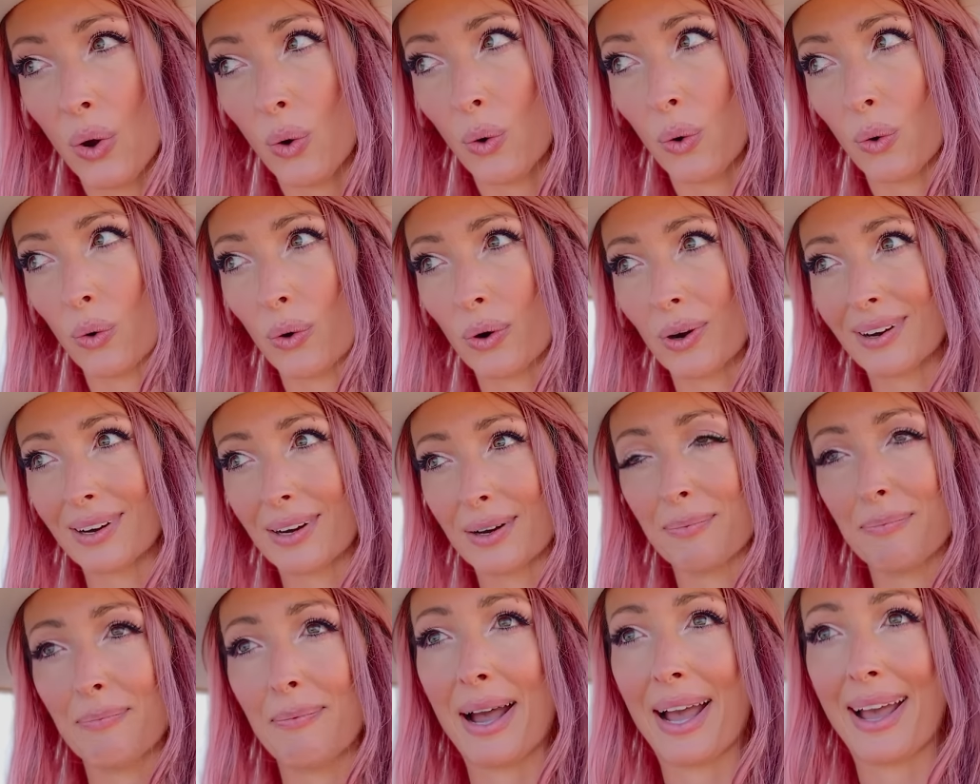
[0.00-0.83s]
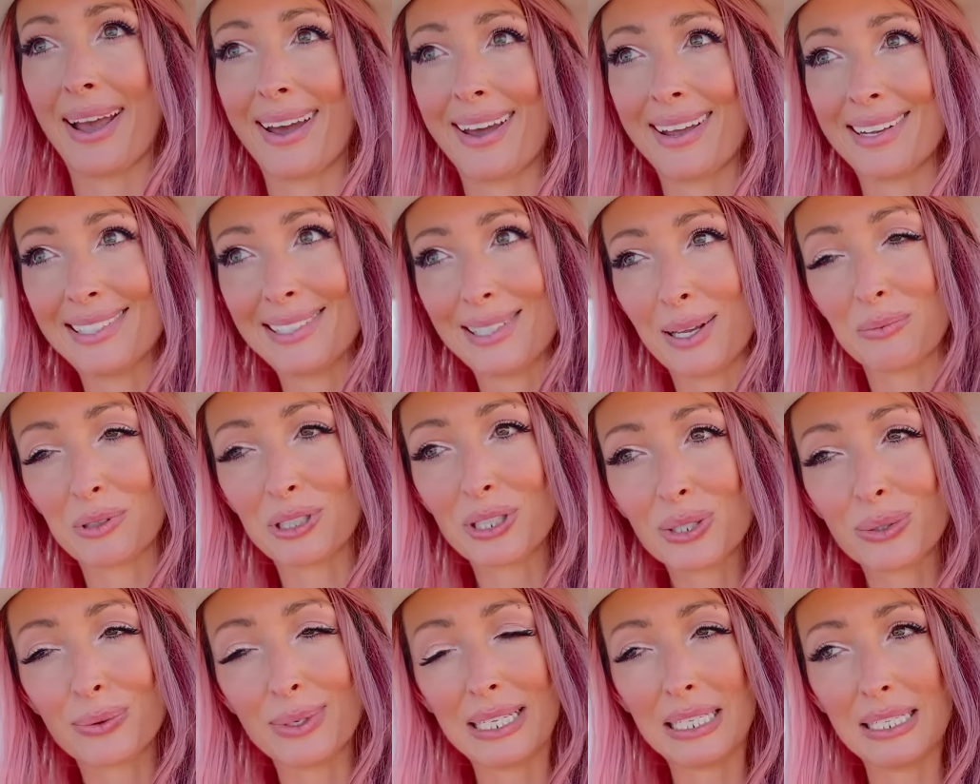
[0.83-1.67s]
or my Summer
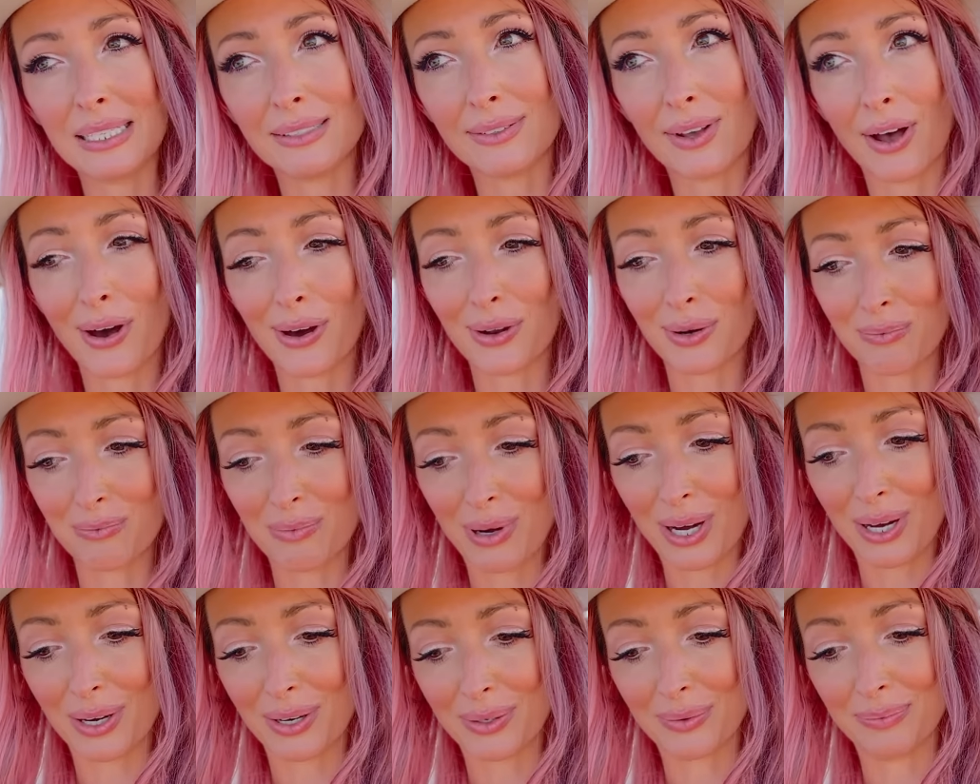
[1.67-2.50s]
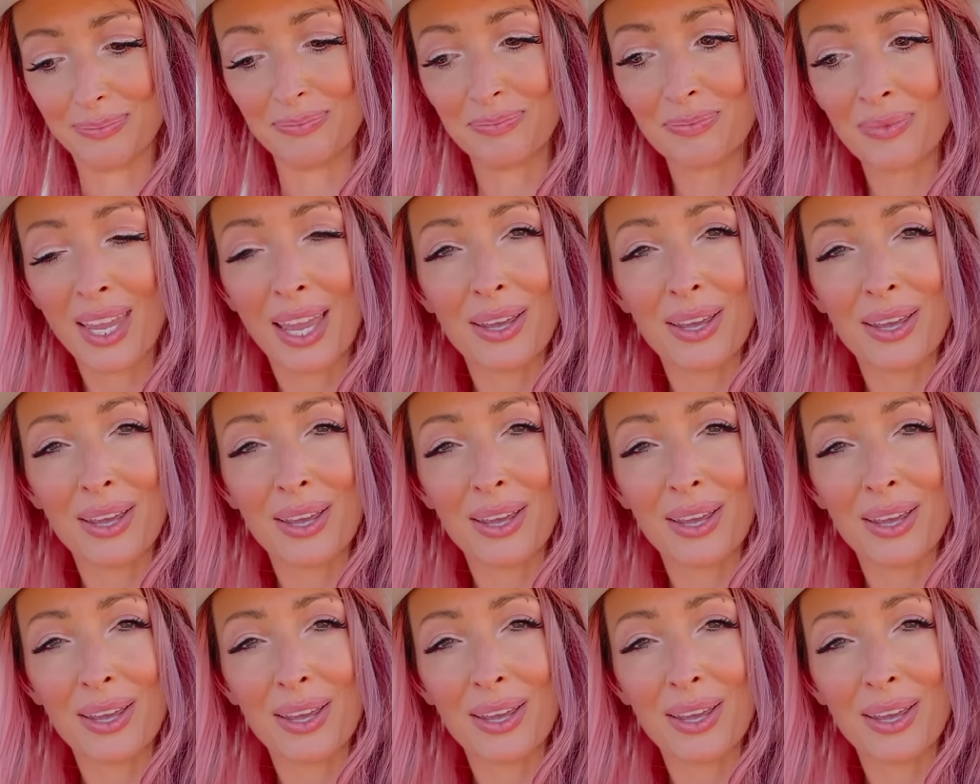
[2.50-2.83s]
Squeeze Autumn Bottom.